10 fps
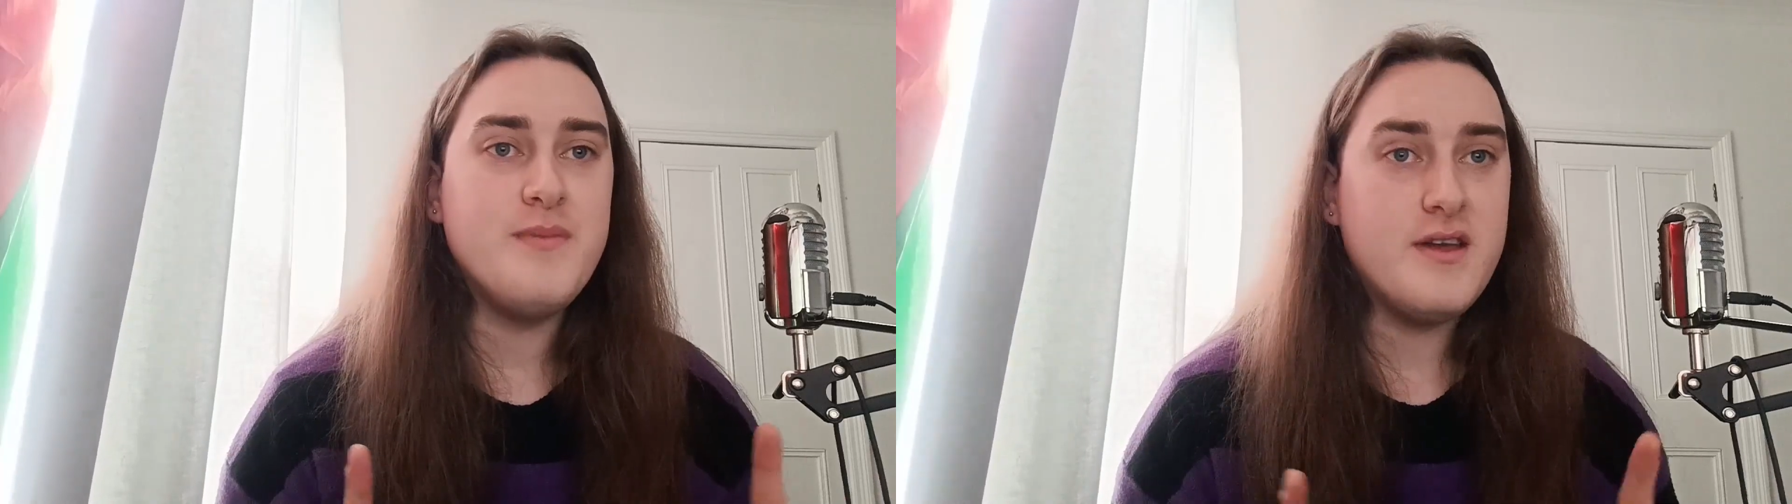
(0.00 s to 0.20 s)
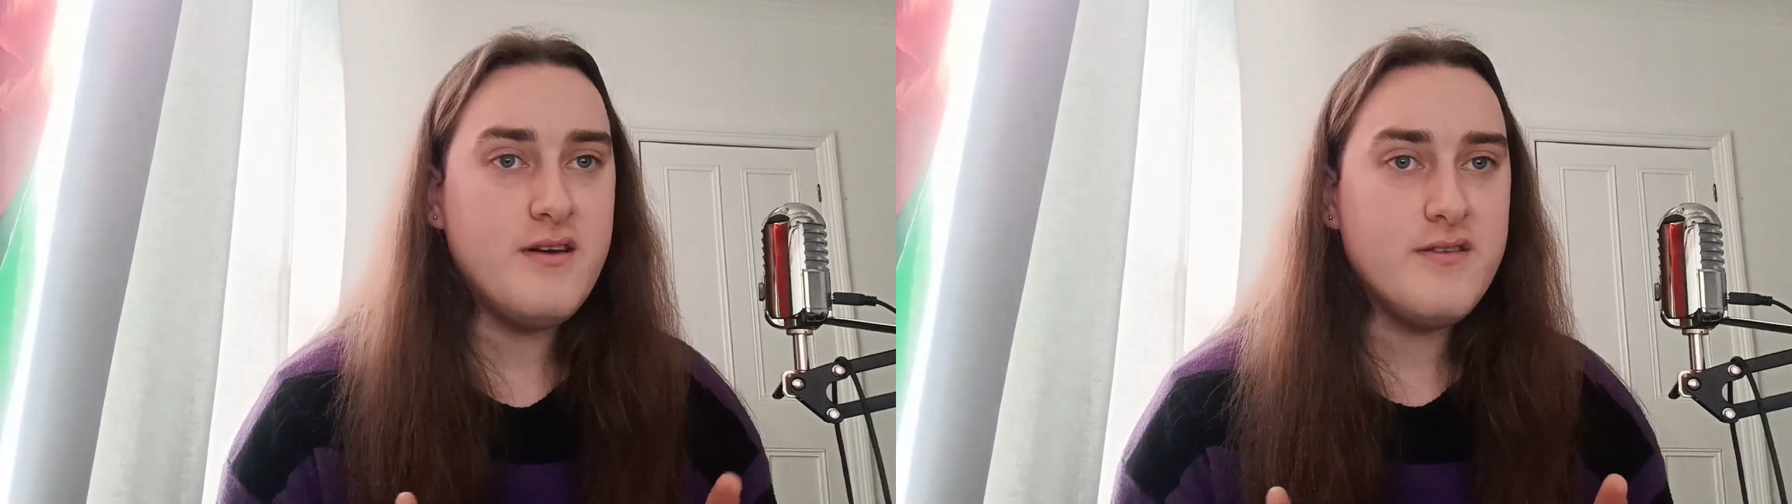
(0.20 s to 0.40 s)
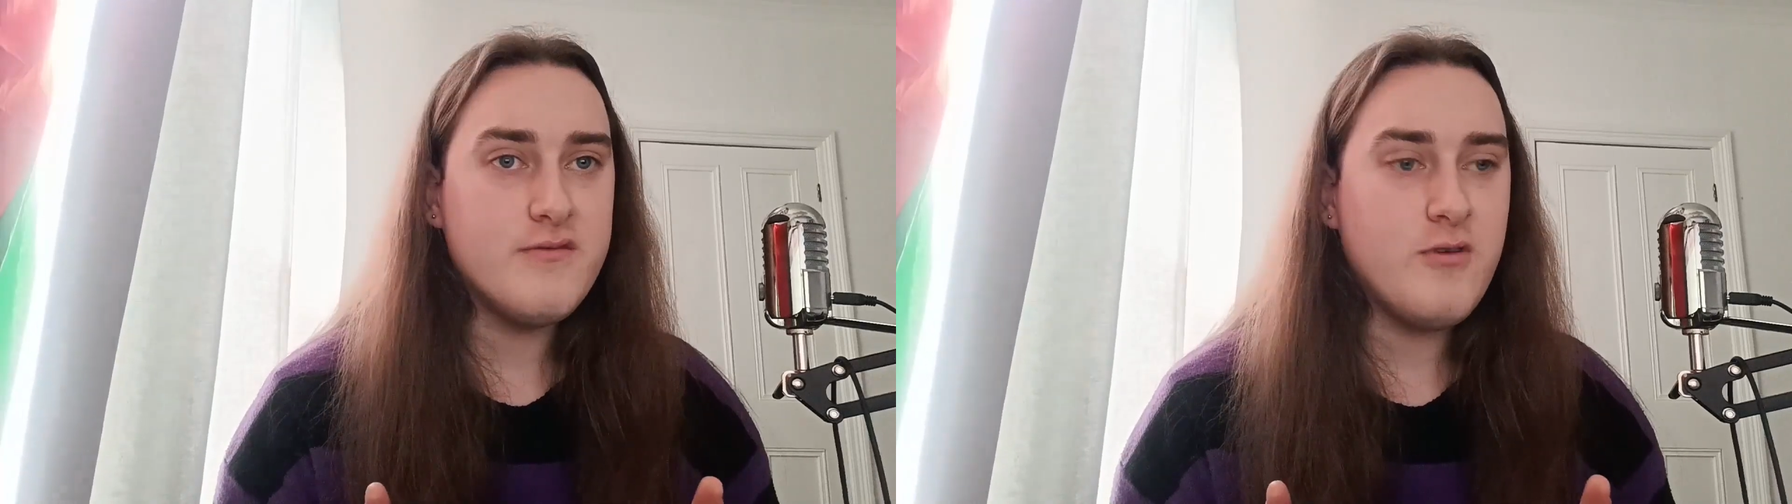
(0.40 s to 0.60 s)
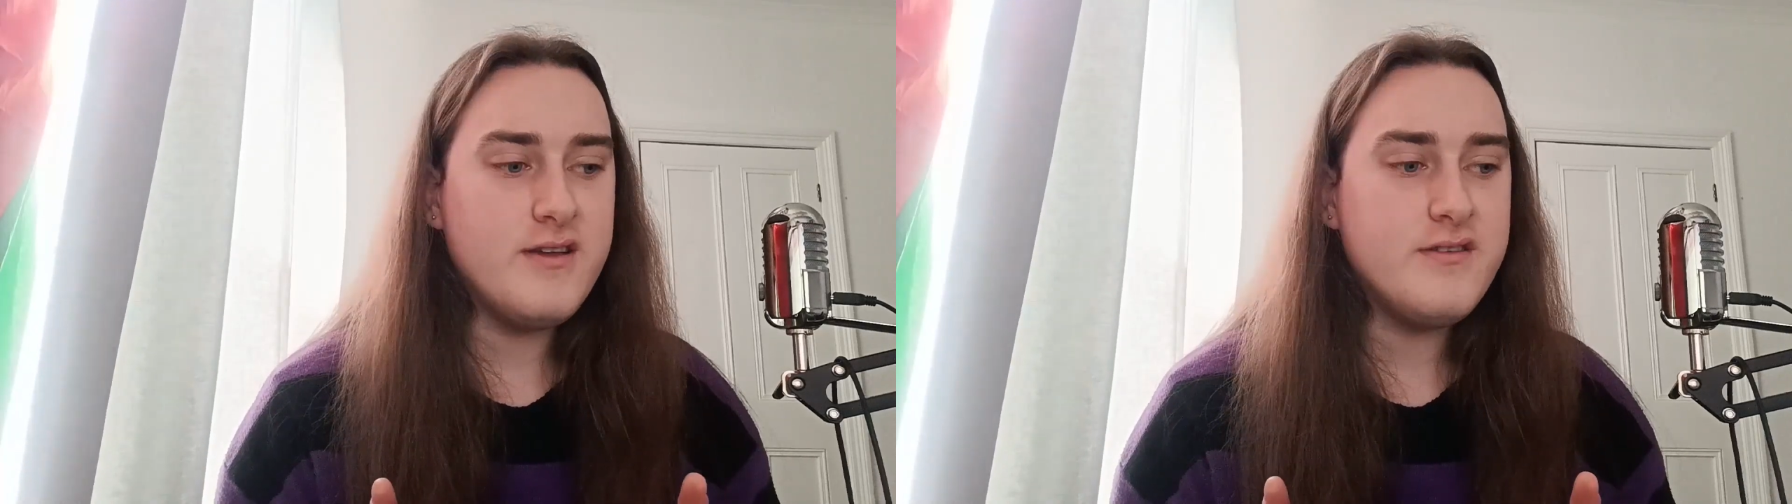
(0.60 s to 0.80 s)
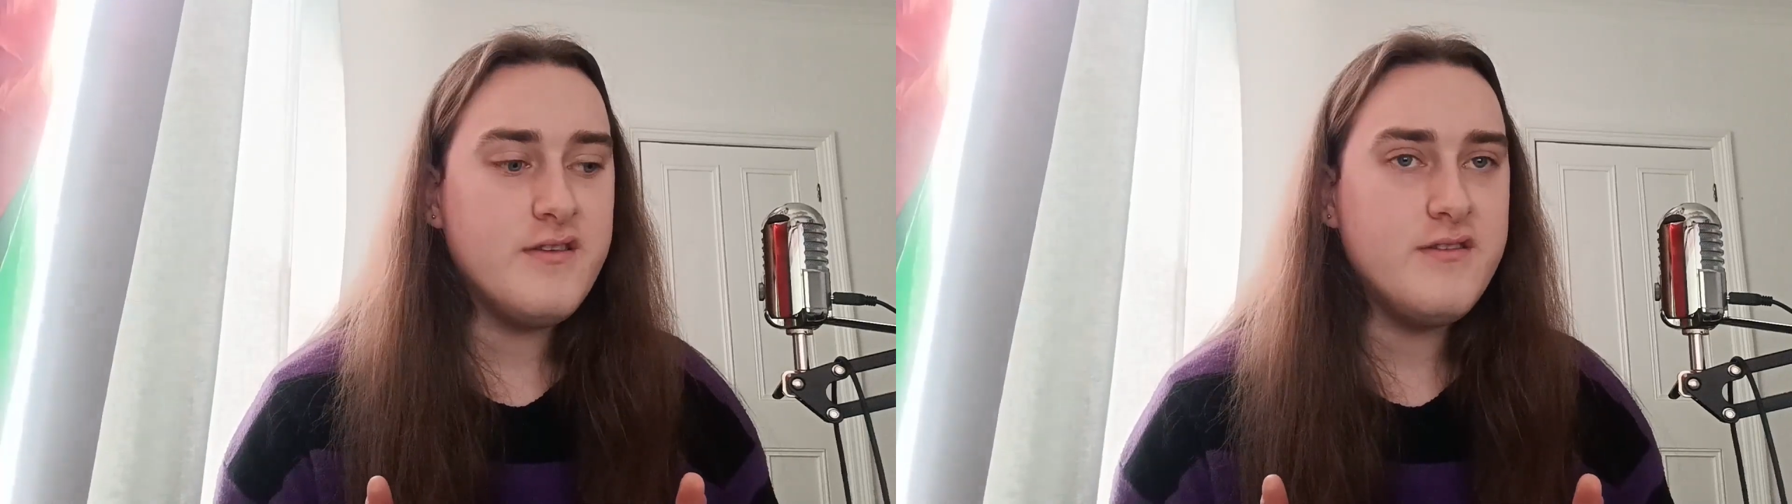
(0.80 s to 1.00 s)
because what I
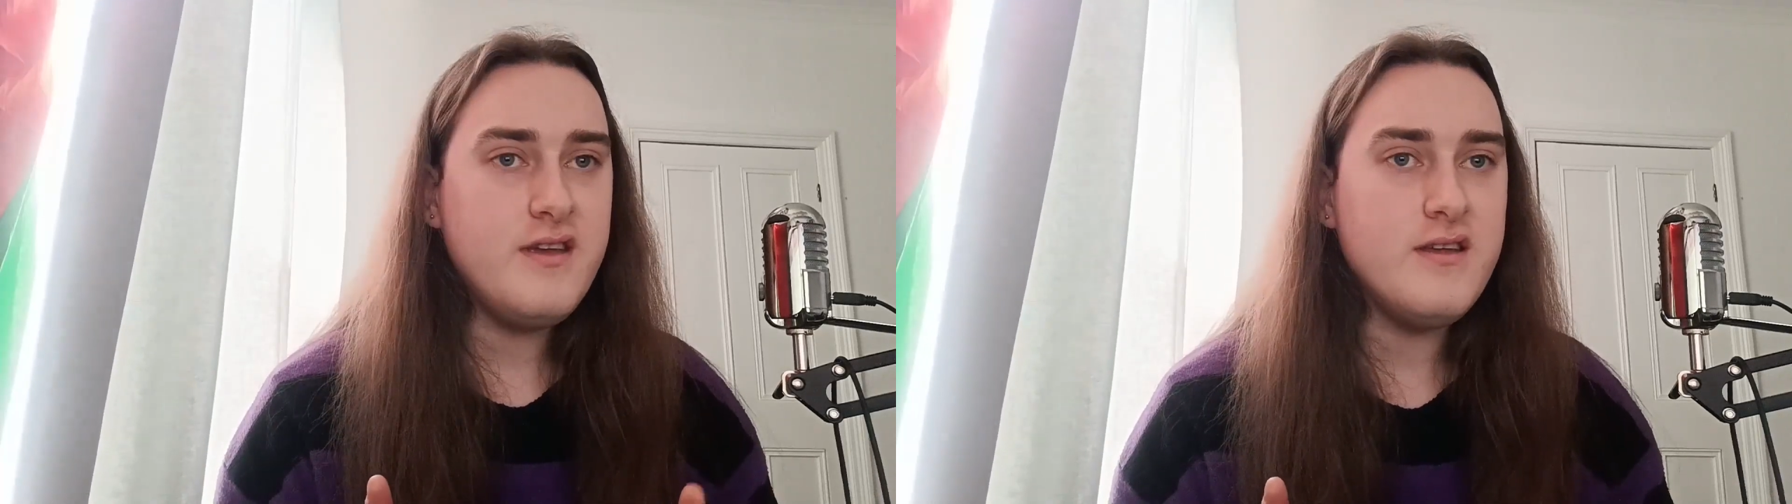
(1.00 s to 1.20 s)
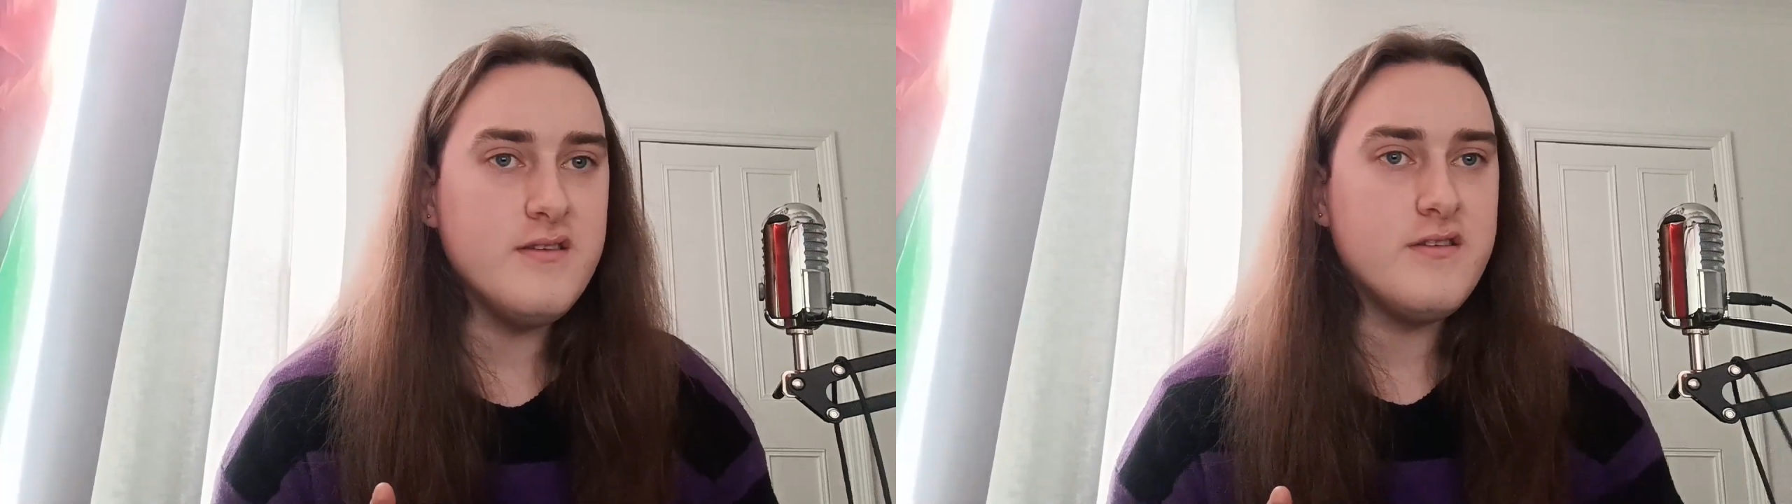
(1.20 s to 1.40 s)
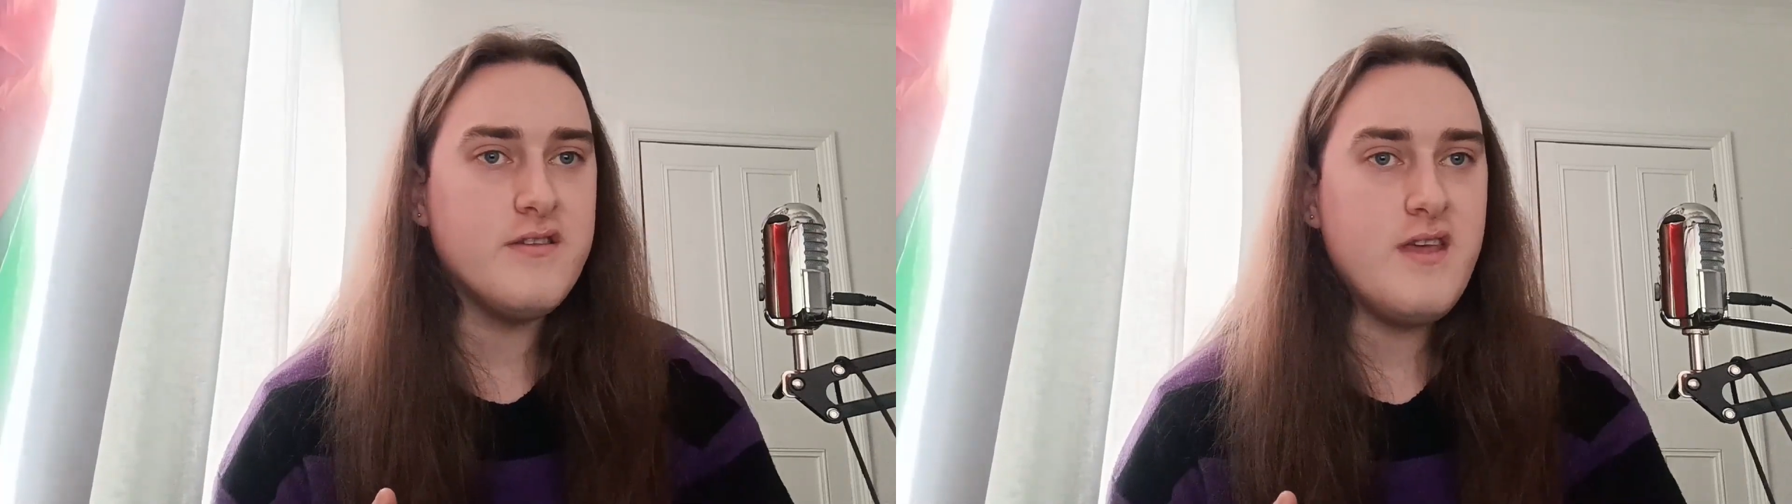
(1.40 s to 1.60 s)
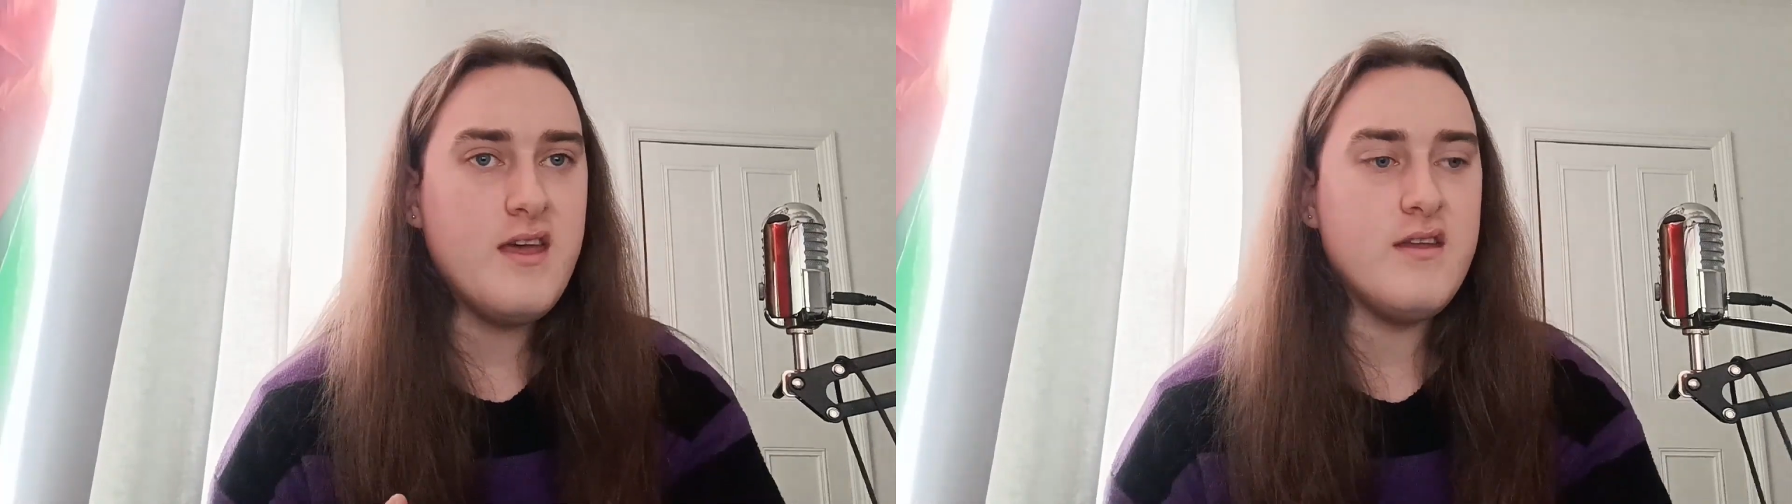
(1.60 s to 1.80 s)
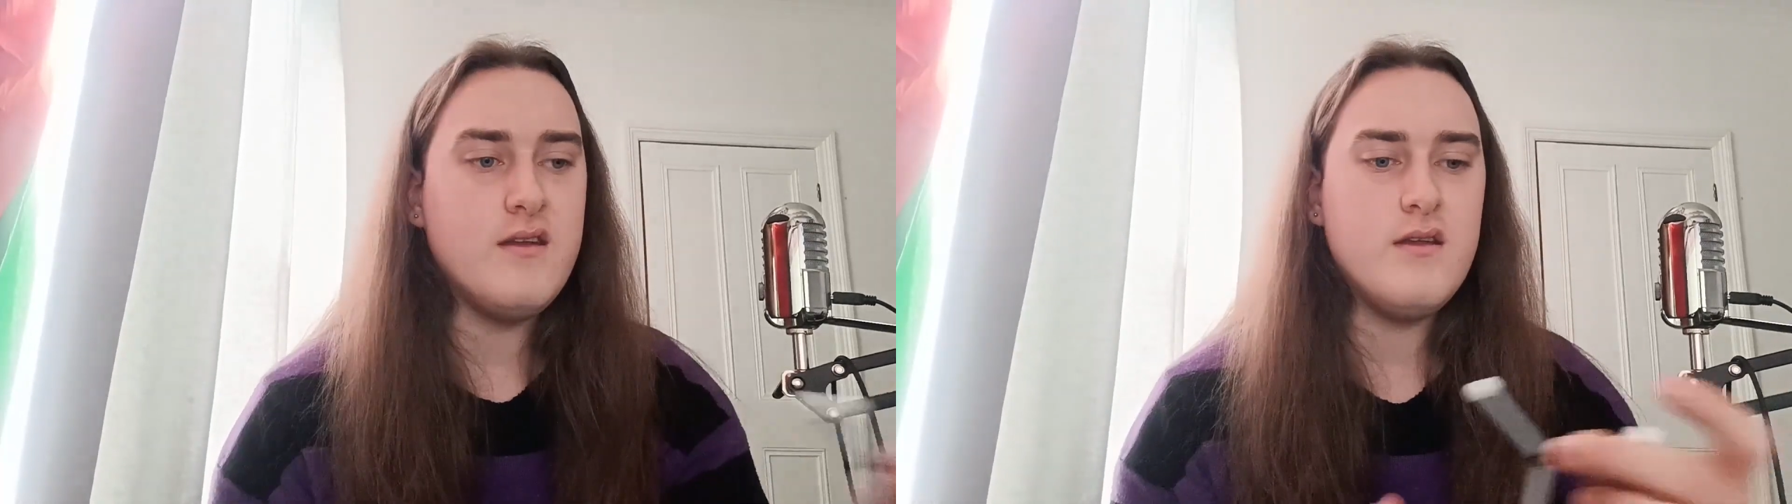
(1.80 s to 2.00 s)
just did just
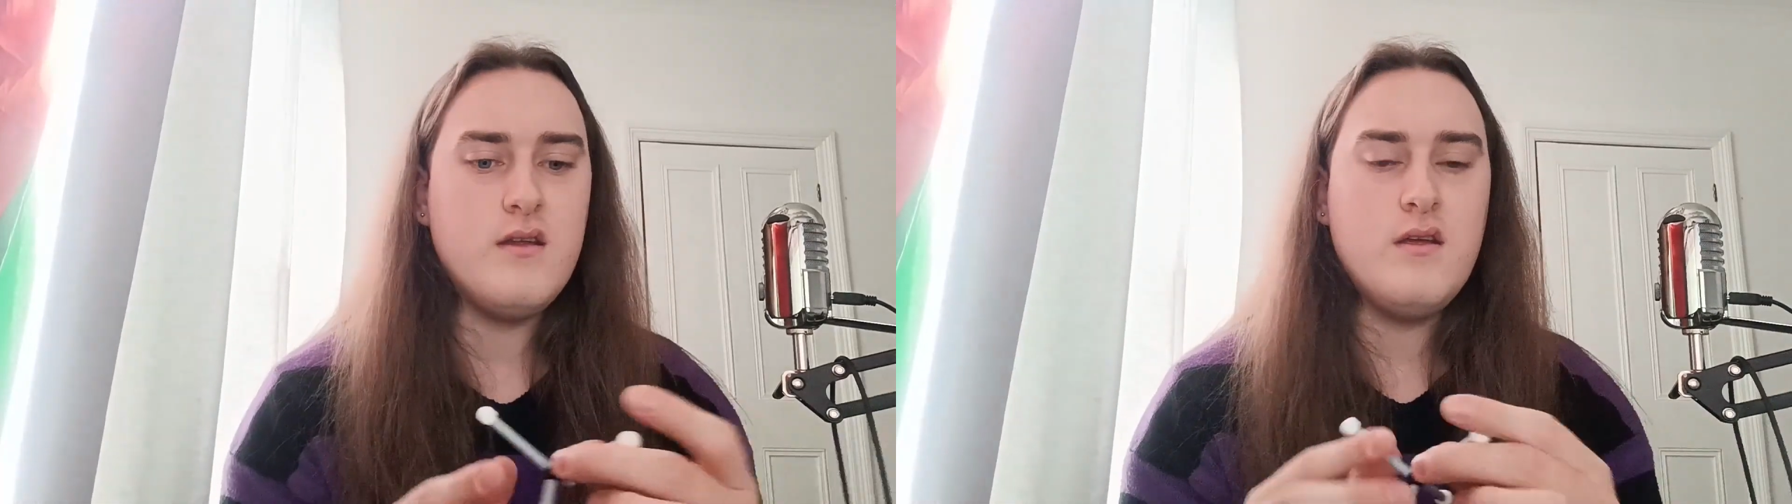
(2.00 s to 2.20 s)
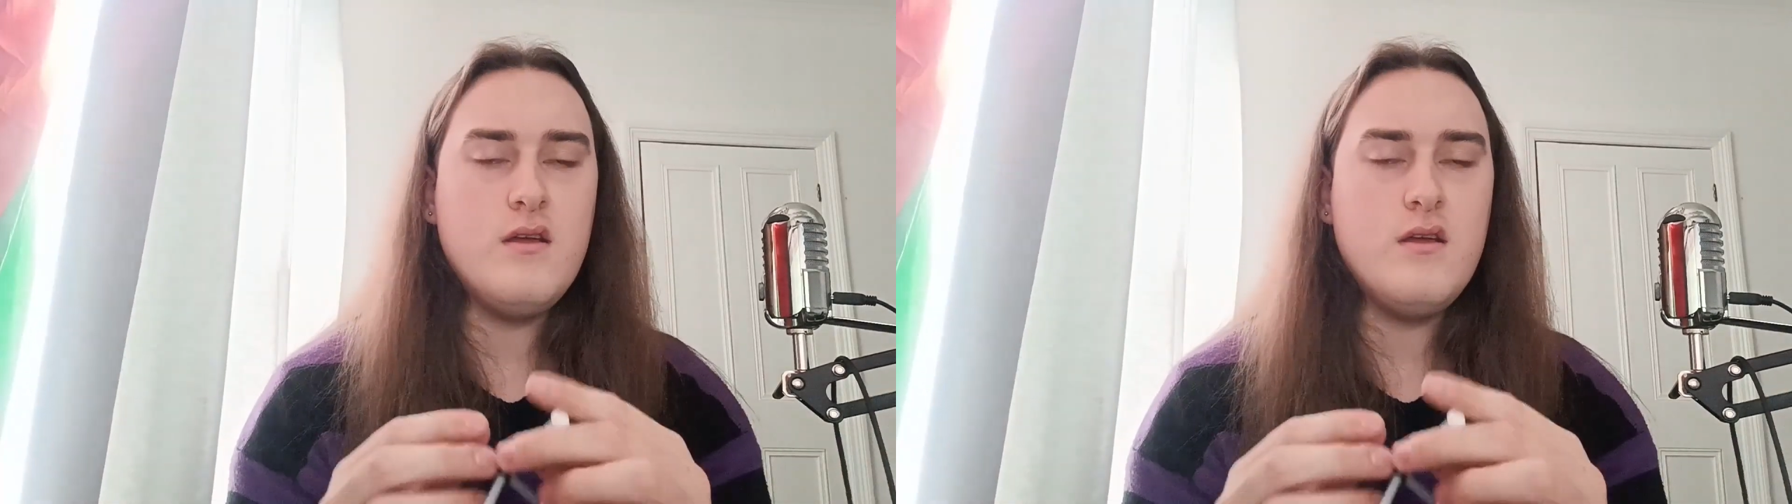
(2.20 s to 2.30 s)
then,